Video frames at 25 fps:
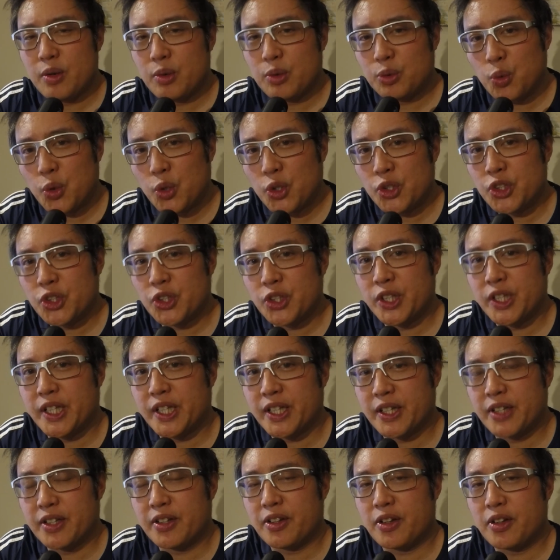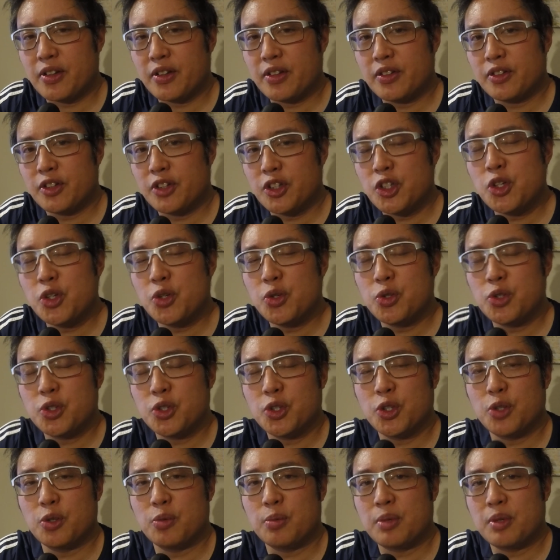I was watching the
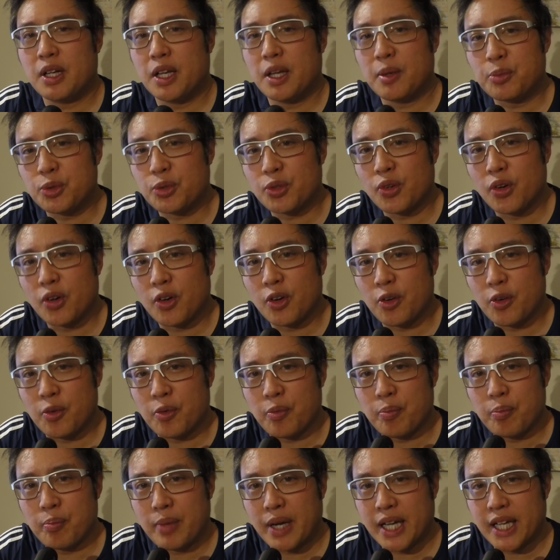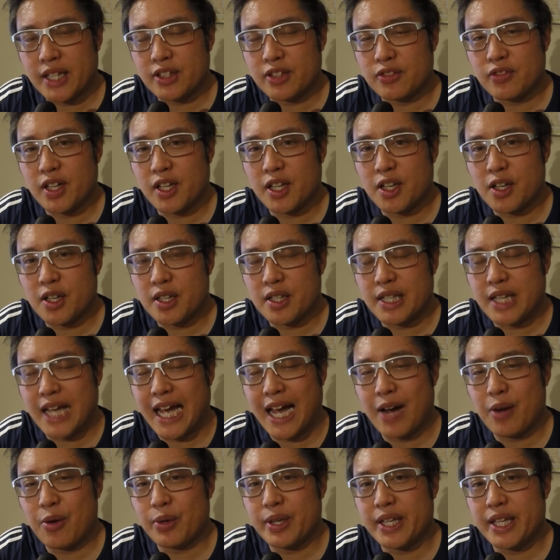YouTube clips on Matt Avella and
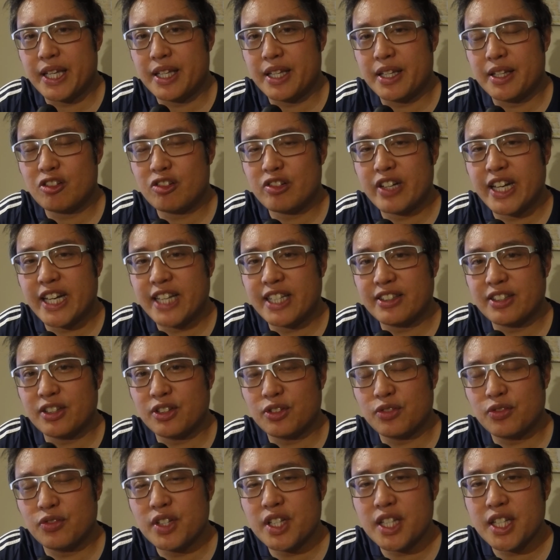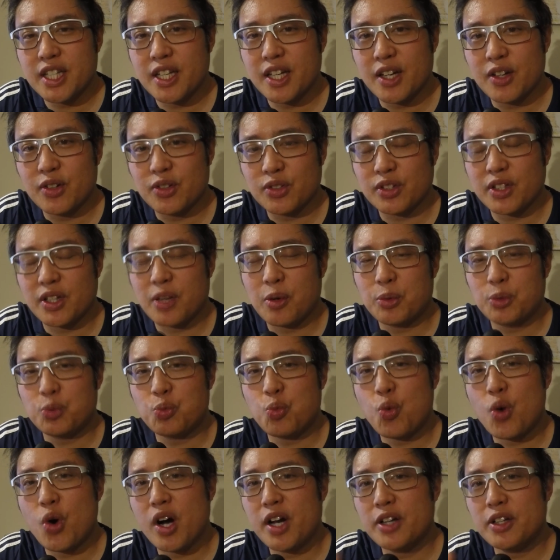how he creates his videos, there was
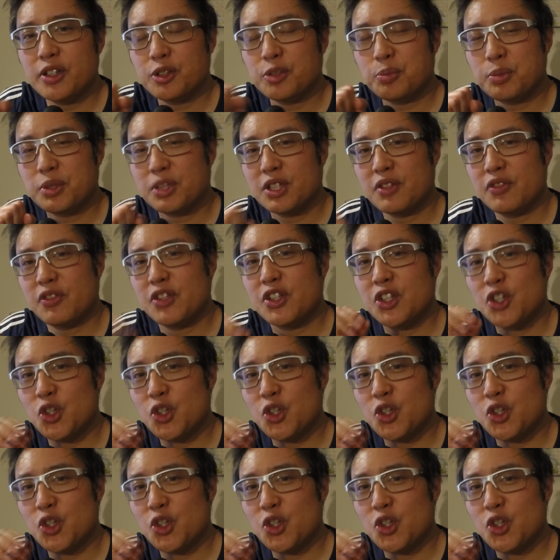one specific